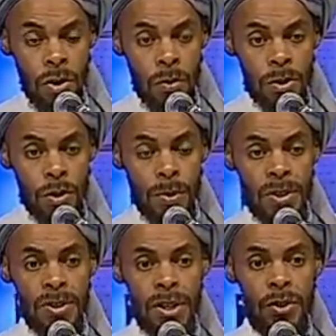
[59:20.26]
Sir, would you
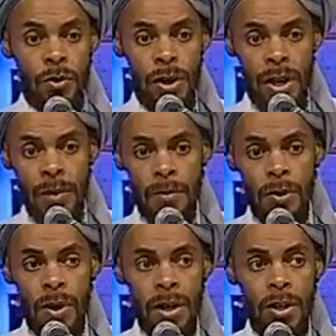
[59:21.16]
please state your
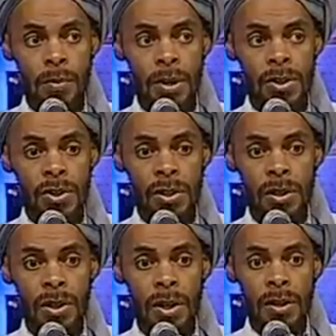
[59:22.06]
name, your
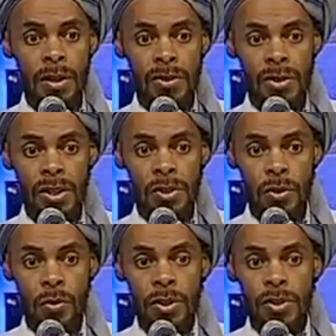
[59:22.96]
occupation, and then
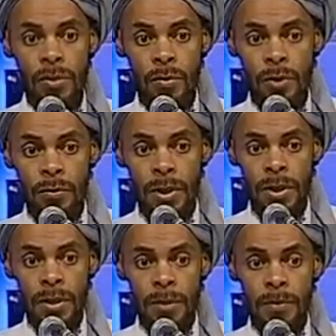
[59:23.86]
state your question
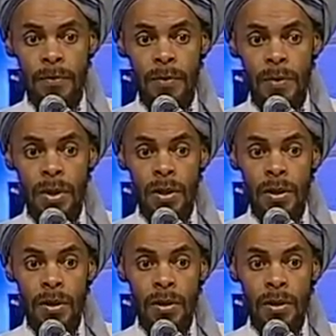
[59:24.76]
briefly? I am